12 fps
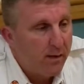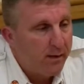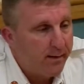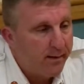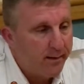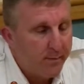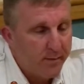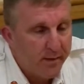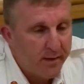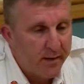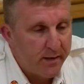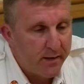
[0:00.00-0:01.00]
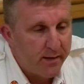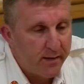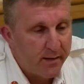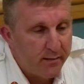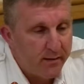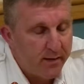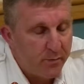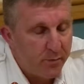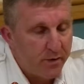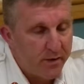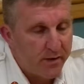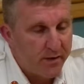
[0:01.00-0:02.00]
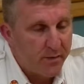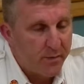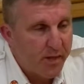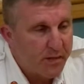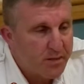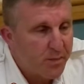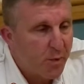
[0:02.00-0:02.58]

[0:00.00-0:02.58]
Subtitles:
And it depends